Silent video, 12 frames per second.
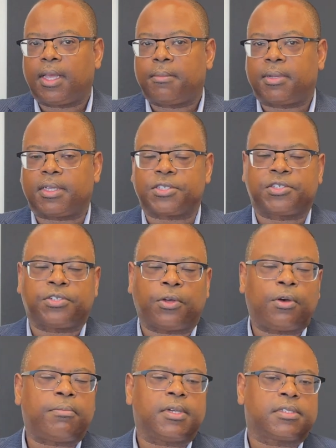because
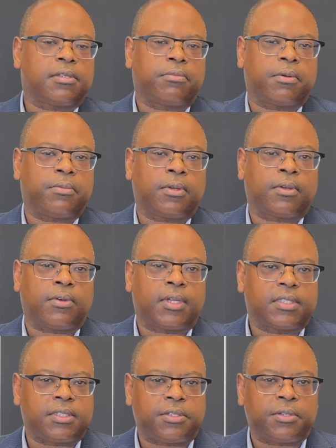so much of what we're going
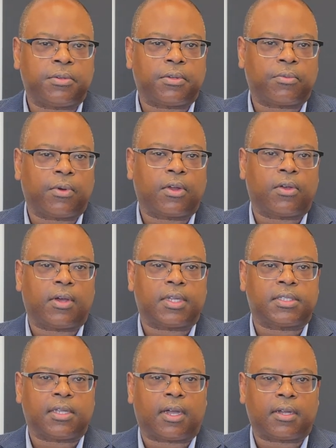to do and work on
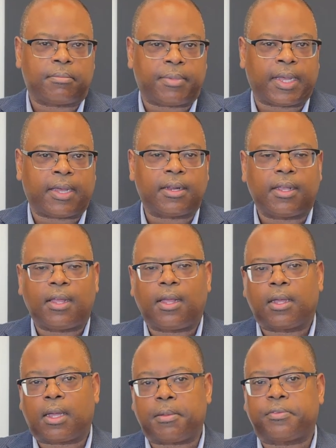and talk about
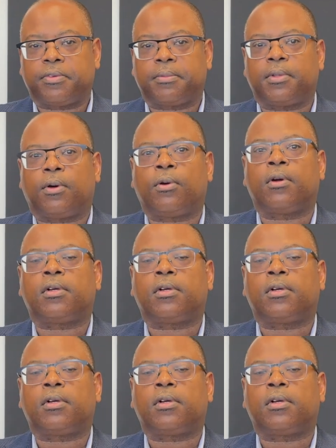comes from the oral